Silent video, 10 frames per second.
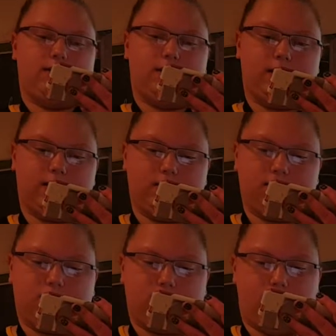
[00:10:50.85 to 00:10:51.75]

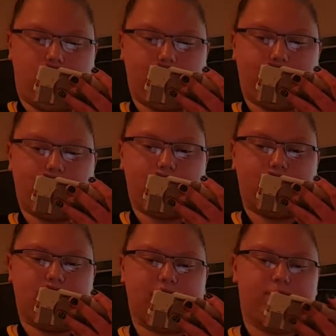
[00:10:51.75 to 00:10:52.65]
in
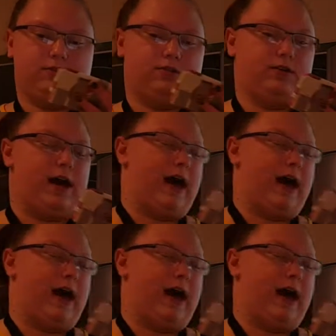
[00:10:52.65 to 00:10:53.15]
operational